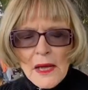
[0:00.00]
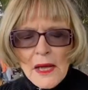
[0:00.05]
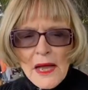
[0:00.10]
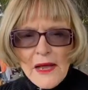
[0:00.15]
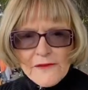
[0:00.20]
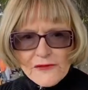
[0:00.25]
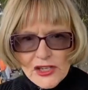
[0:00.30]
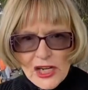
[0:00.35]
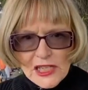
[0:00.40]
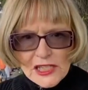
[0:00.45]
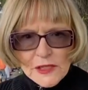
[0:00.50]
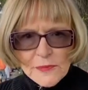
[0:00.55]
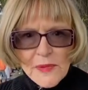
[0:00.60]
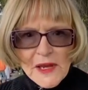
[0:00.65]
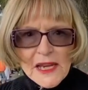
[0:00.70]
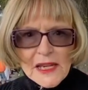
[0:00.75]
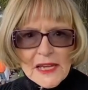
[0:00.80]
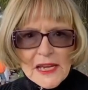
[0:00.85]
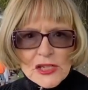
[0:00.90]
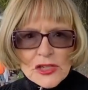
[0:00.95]
I've just
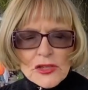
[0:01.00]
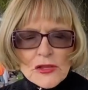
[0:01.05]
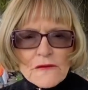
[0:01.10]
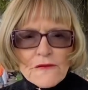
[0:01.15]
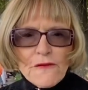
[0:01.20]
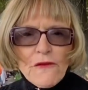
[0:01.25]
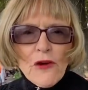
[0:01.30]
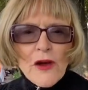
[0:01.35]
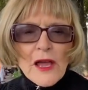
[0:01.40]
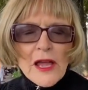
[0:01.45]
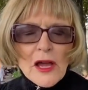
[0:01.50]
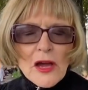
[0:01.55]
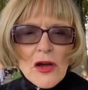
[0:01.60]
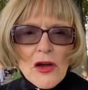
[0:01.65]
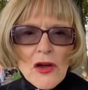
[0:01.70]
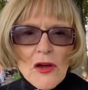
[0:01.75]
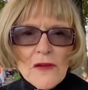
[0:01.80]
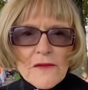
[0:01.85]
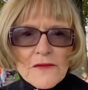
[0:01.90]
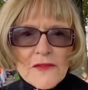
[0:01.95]
been into the foyer
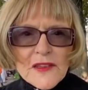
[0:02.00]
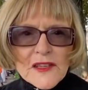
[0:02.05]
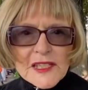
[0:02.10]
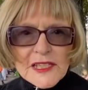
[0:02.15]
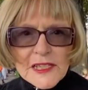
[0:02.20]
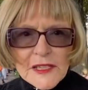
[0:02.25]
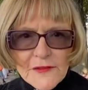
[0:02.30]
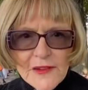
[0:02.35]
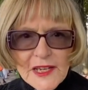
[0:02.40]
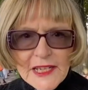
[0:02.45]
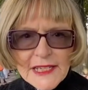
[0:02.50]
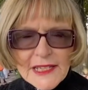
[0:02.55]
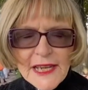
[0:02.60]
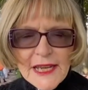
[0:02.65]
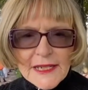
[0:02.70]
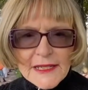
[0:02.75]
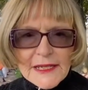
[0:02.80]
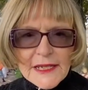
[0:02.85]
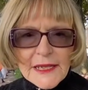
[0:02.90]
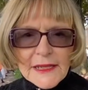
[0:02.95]
of the Civic
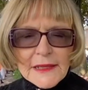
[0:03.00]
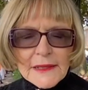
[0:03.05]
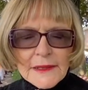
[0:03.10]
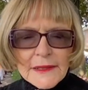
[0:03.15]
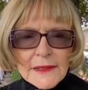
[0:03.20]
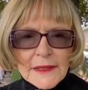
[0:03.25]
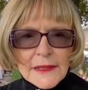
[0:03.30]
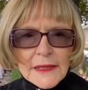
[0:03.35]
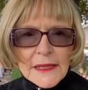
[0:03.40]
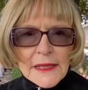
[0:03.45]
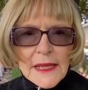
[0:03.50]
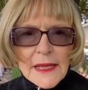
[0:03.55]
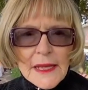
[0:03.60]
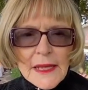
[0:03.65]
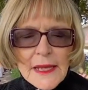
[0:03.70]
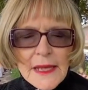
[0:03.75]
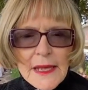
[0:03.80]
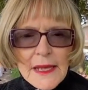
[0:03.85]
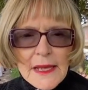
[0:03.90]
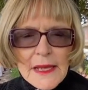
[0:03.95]
Center
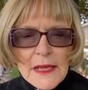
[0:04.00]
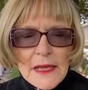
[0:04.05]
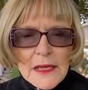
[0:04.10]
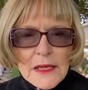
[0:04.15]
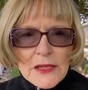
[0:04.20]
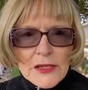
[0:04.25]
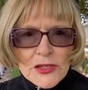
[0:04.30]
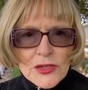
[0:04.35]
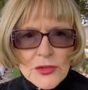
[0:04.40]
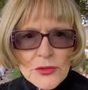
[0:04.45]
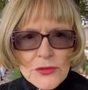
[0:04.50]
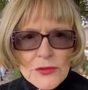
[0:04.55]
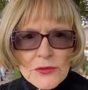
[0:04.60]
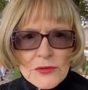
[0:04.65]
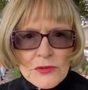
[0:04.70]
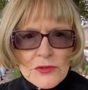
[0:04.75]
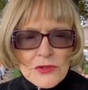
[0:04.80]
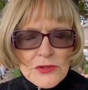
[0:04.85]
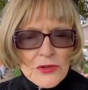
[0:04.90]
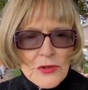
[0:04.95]
to
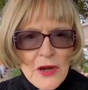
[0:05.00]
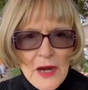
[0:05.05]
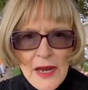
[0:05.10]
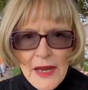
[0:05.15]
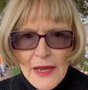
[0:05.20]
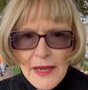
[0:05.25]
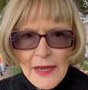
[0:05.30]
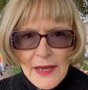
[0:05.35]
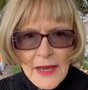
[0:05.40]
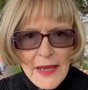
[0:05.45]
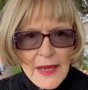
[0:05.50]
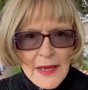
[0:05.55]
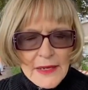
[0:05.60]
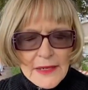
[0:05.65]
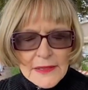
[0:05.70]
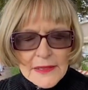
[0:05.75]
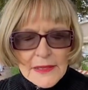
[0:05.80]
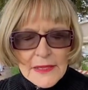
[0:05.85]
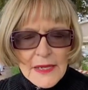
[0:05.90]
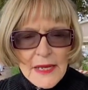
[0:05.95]
try
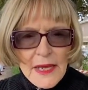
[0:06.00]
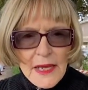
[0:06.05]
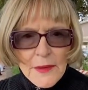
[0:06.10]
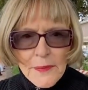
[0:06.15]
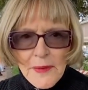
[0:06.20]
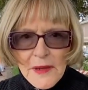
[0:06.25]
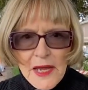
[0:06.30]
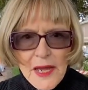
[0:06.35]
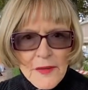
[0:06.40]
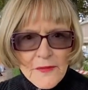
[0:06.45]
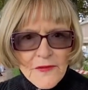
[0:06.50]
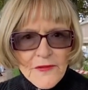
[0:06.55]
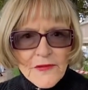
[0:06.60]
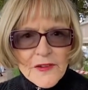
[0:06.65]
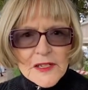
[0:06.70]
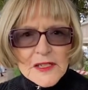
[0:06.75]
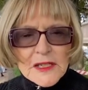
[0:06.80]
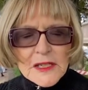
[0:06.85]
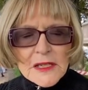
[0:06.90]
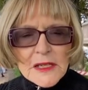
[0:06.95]
and help
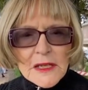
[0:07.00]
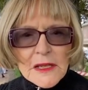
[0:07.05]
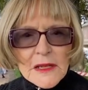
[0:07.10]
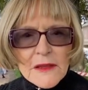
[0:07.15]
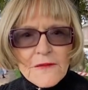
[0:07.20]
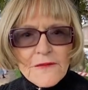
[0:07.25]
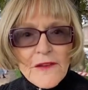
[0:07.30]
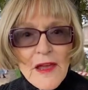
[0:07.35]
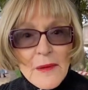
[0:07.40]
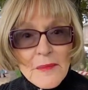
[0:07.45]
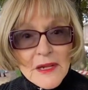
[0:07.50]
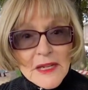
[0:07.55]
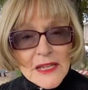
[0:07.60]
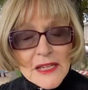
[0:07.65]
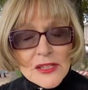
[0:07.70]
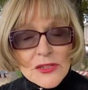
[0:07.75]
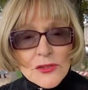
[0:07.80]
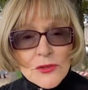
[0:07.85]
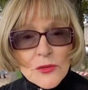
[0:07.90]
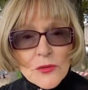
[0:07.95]
comfort the
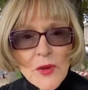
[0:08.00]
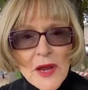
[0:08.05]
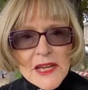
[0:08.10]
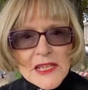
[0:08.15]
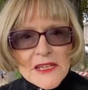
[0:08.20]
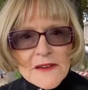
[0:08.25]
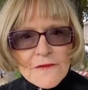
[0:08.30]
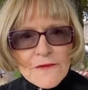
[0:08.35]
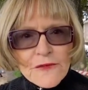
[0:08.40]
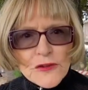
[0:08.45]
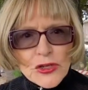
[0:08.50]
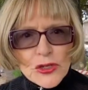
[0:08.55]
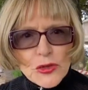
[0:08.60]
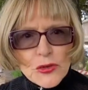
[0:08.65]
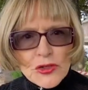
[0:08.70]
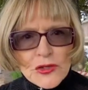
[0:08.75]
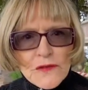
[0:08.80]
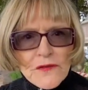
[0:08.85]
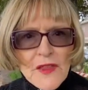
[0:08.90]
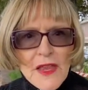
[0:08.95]
families who are waiting for
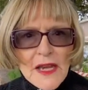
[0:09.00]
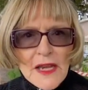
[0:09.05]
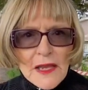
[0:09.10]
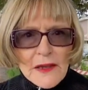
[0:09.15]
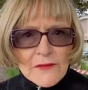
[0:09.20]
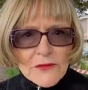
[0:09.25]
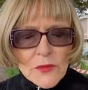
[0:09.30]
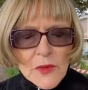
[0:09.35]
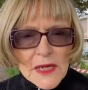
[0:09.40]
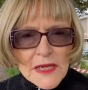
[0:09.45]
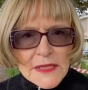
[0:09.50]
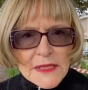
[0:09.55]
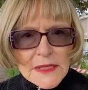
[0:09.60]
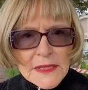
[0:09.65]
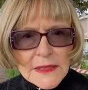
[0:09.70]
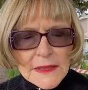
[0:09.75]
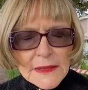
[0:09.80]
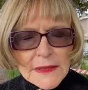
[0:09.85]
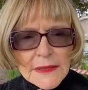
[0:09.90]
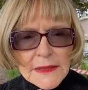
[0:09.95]
news of their loved ones.